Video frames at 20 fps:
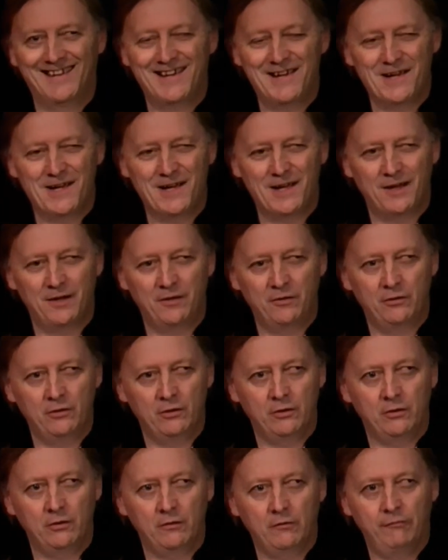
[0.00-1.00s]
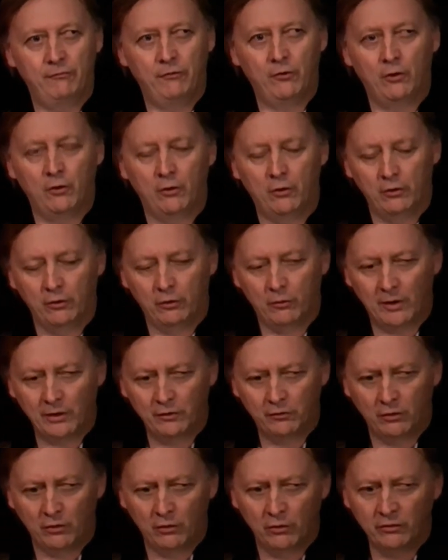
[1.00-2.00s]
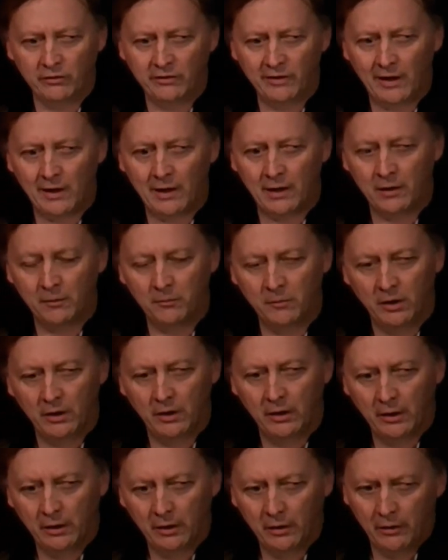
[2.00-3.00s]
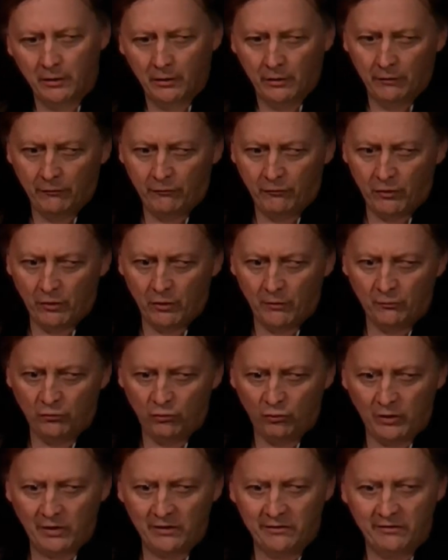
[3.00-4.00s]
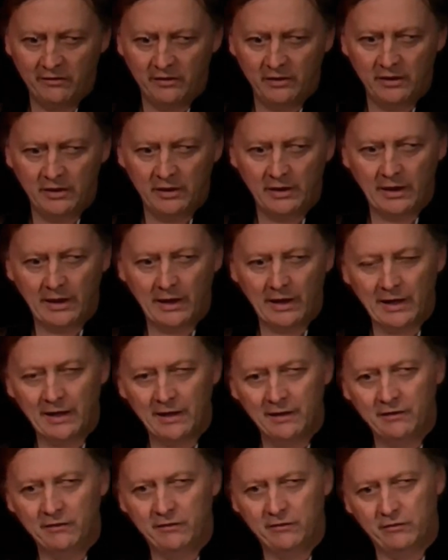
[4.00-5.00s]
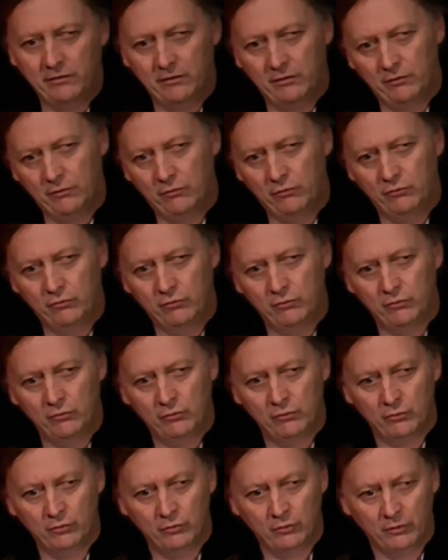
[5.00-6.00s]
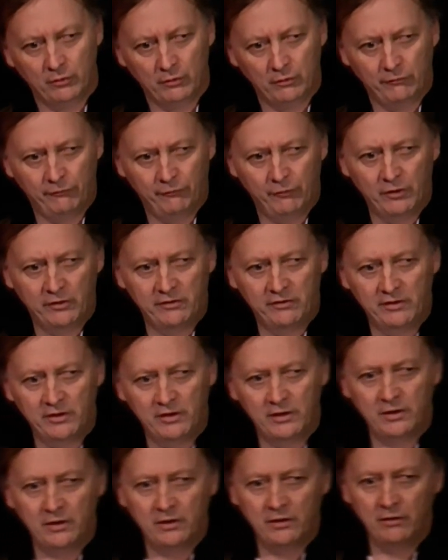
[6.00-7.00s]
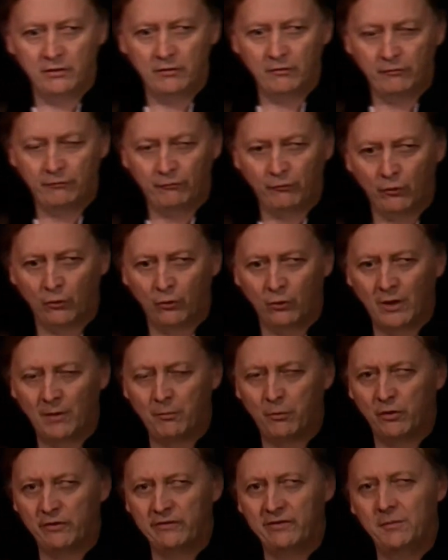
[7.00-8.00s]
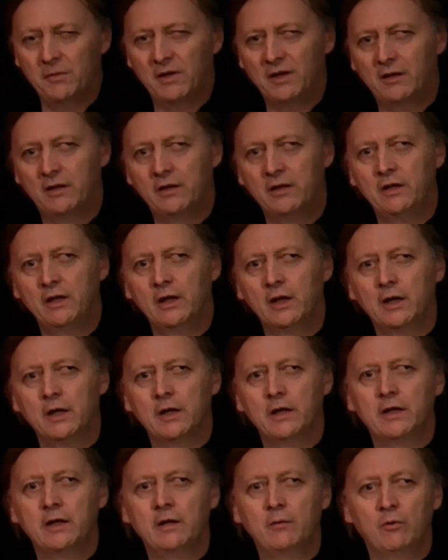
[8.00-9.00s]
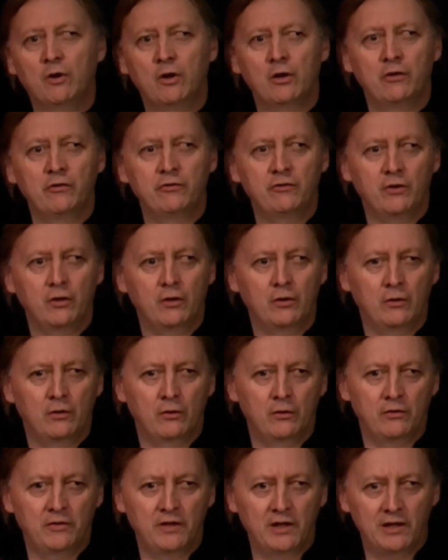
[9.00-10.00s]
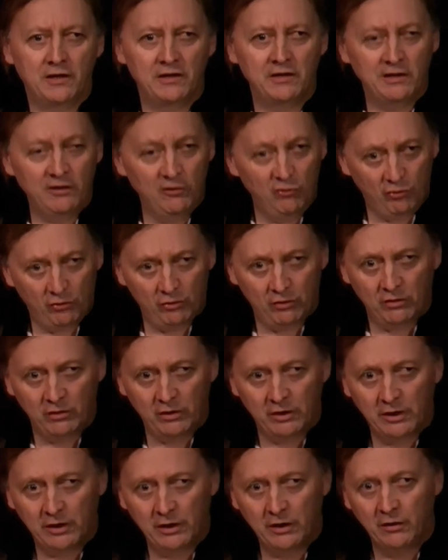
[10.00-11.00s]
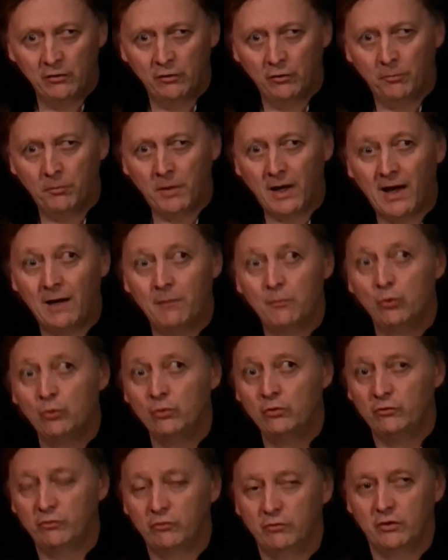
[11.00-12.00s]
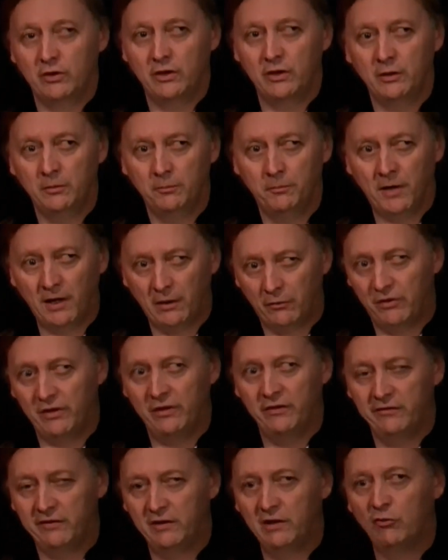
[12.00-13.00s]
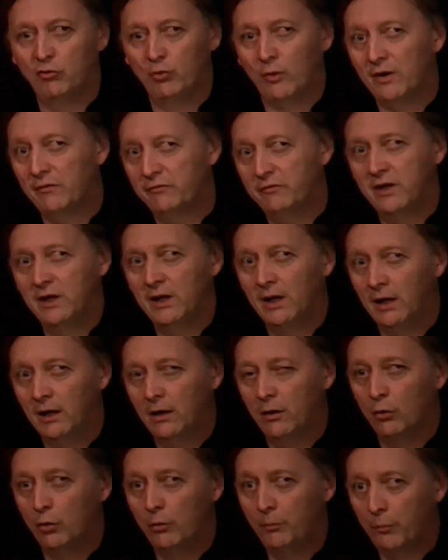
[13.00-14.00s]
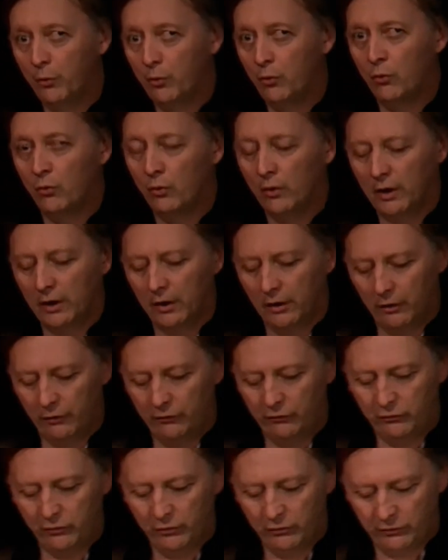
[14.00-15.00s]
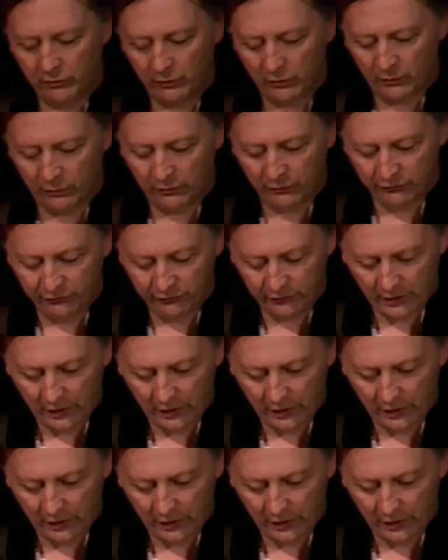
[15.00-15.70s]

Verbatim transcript: And for quite a long time, from 1928 to 1934 approximately, he was a technician in the Paramount in Paris, in Joinville, Le Pont Studios,